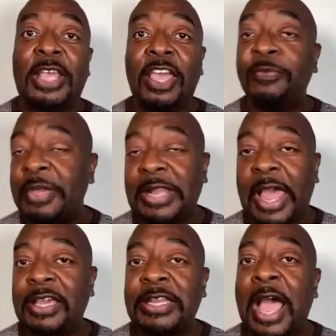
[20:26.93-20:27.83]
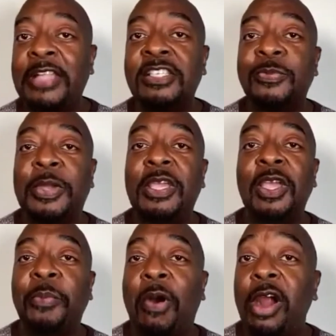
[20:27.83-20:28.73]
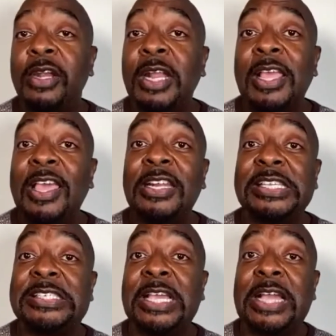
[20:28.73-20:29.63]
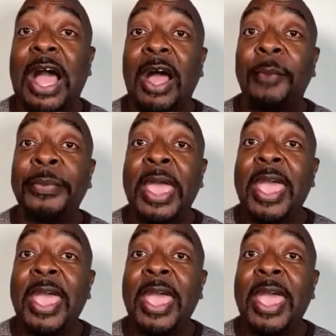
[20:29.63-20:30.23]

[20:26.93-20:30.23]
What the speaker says: gave me like a non-speaking part in a sitcom.